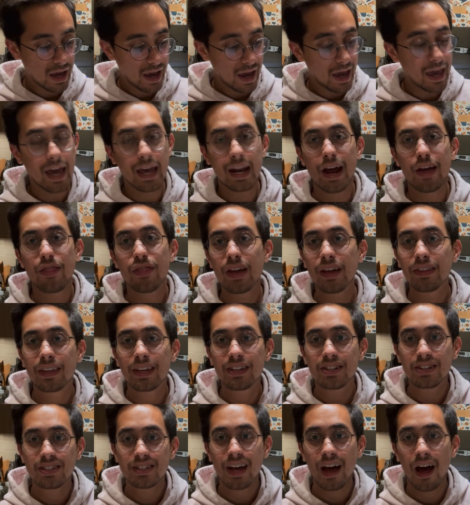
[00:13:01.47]
And I think they
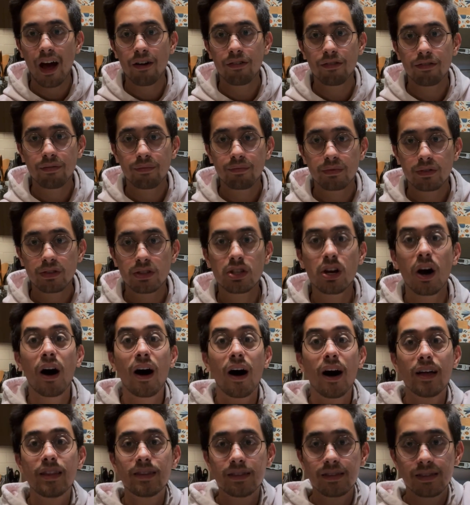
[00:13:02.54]
just have
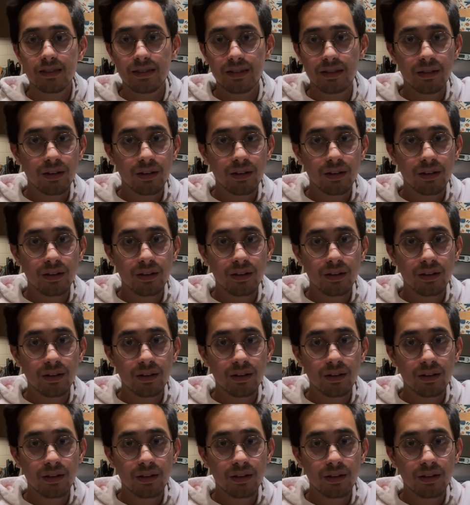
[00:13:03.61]
tons